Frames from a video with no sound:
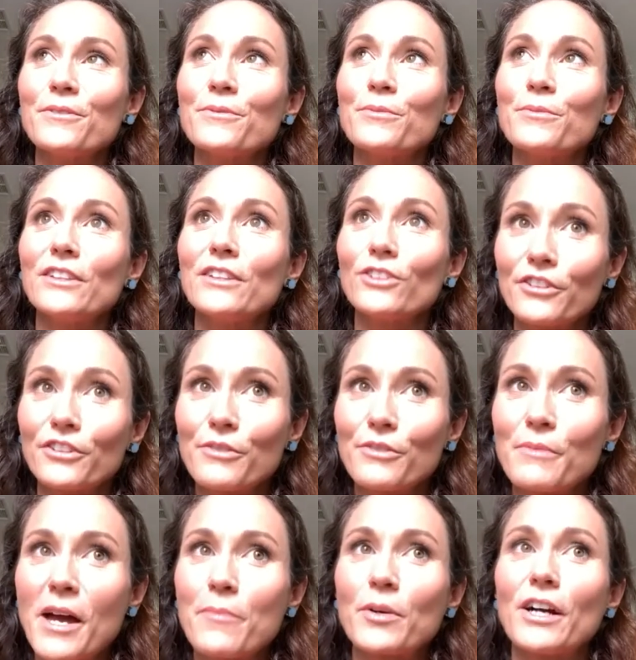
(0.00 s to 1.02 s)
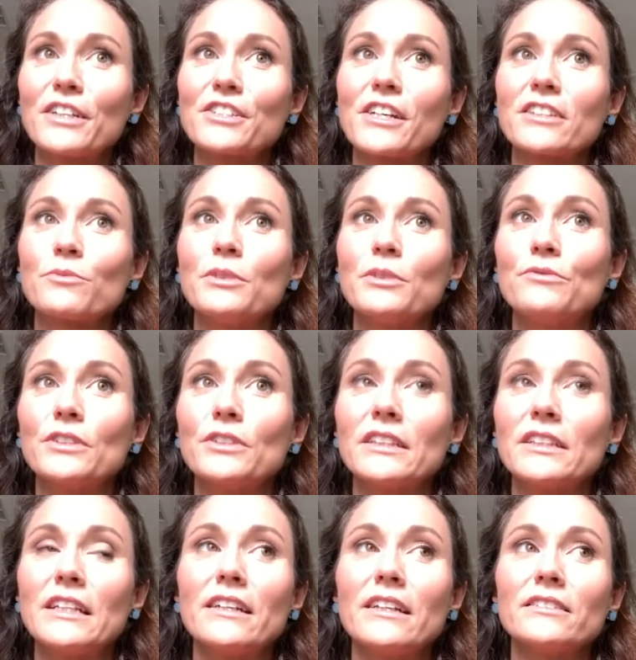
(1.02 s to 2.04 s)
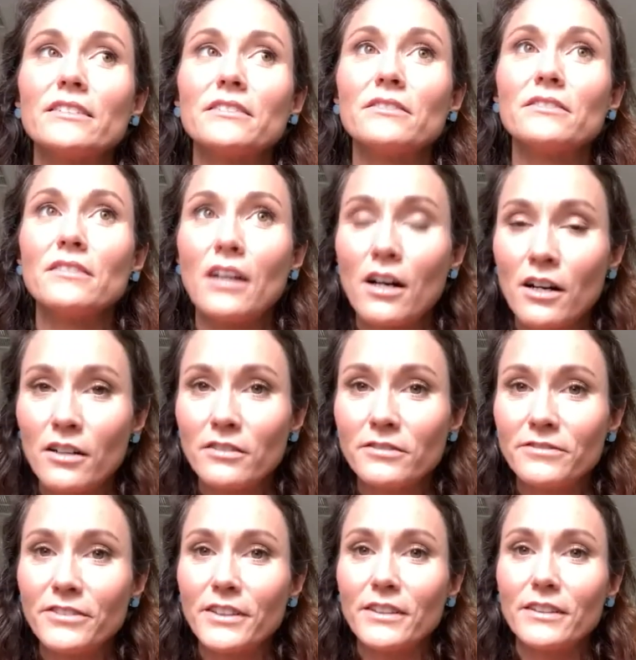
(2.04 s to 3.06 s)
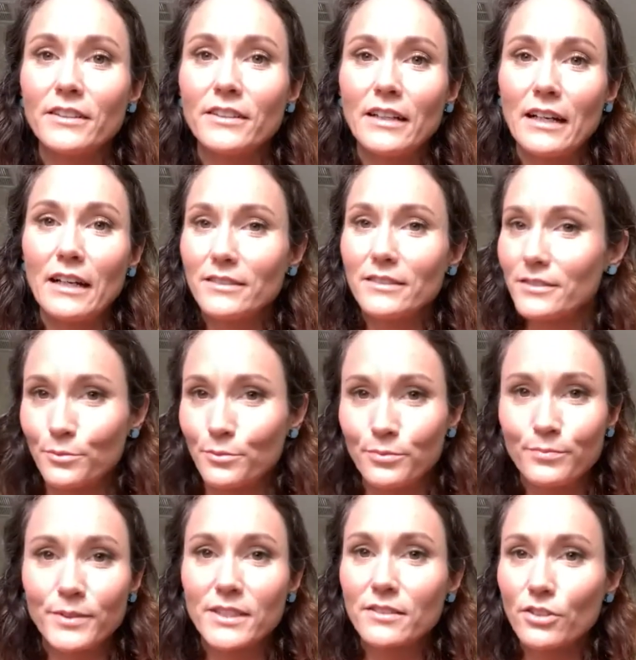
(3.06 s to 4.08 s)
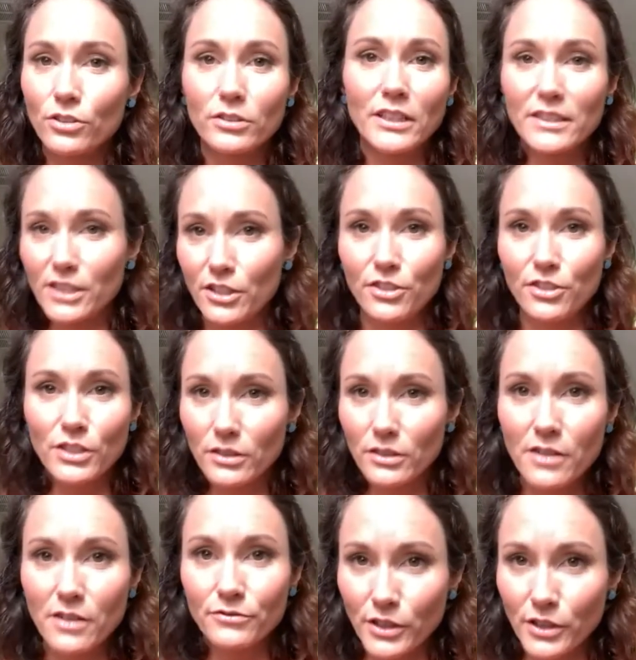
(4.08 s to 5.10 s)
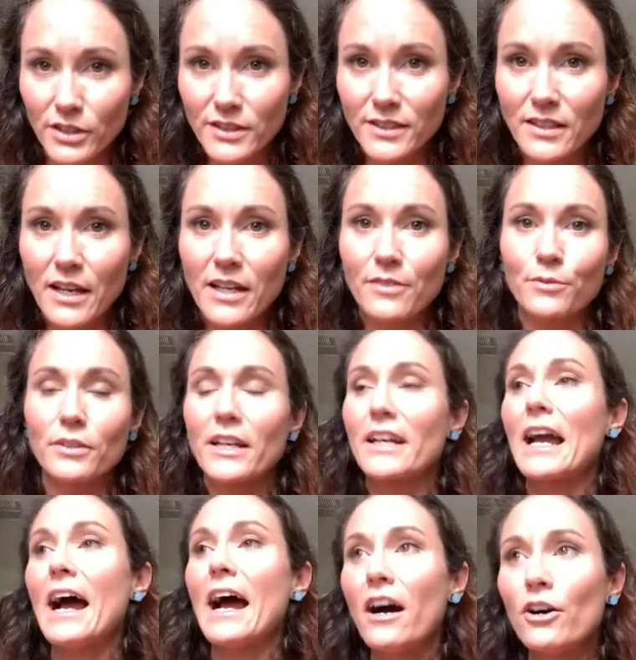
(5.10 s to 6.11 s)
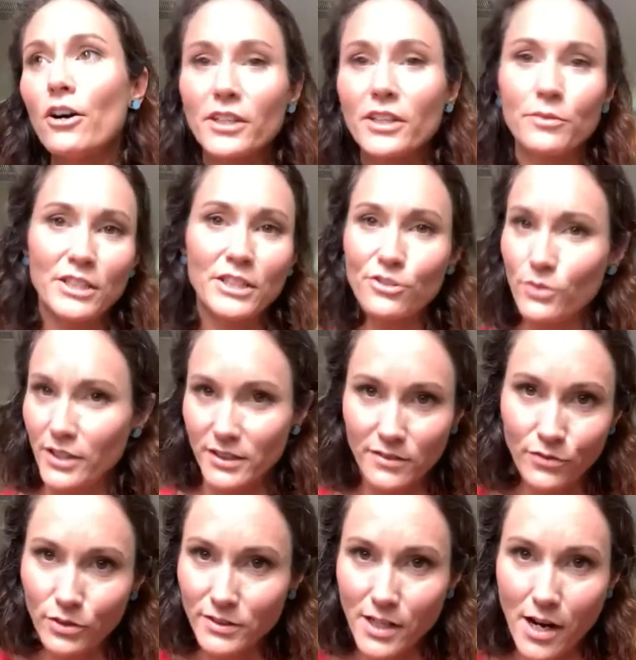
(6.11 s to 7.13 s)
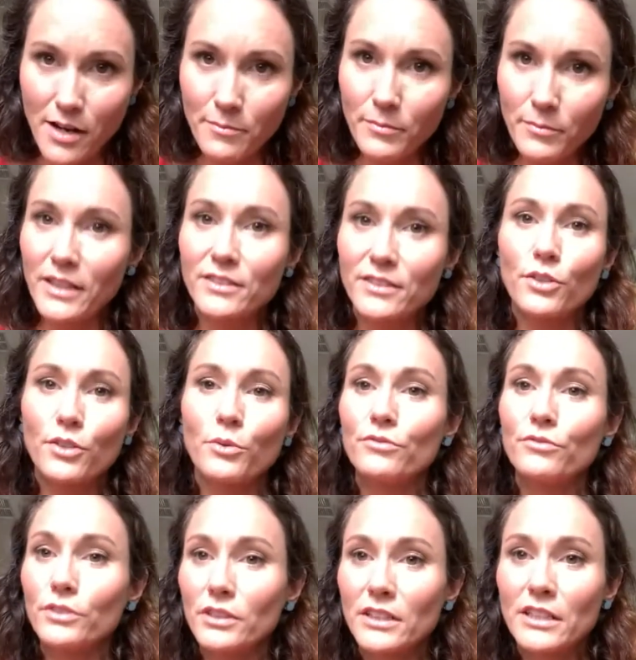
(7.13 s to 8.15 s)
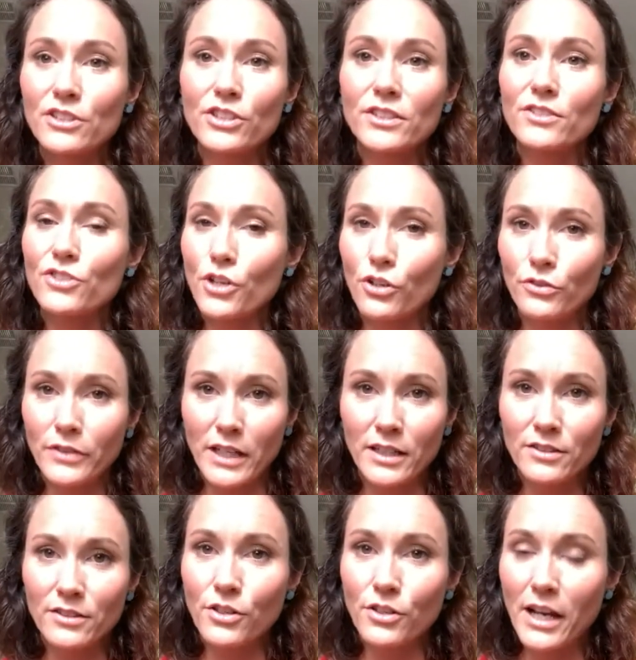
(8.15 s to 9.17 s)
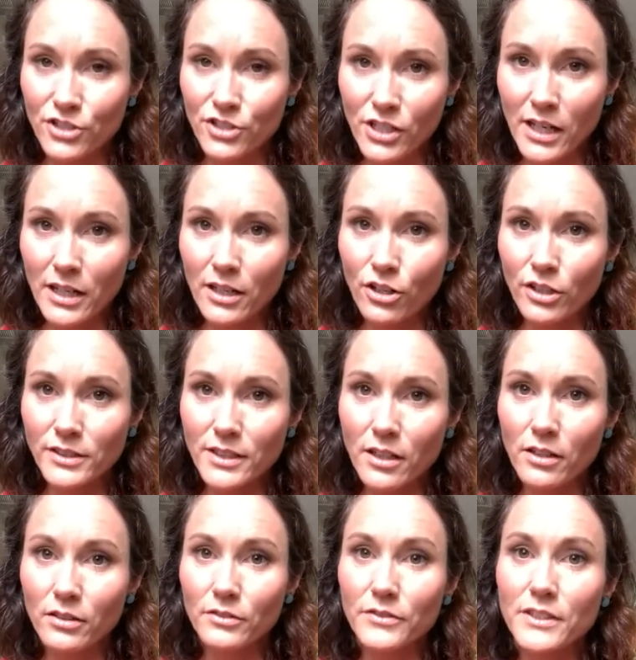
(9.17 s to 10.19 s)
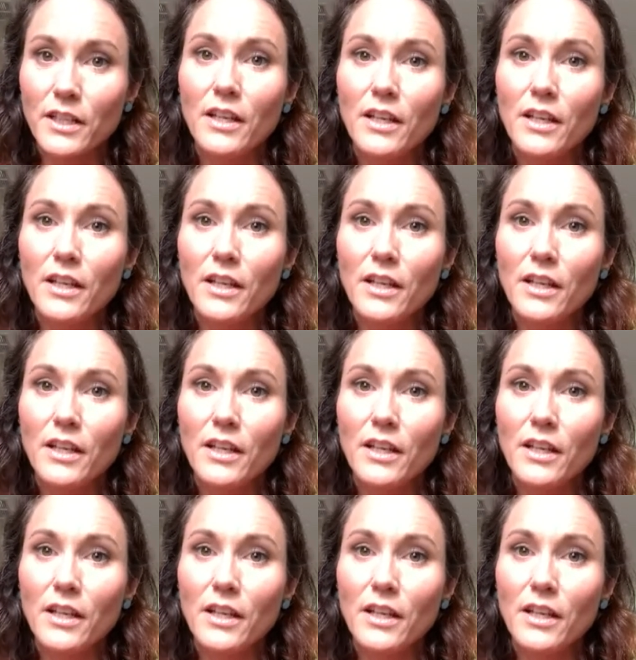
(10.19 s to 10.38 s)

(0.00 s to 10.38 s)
learned from that project. We really love, still continue to love real estate. We're like, how can we do this full time? And so we really just dove into educating ourselves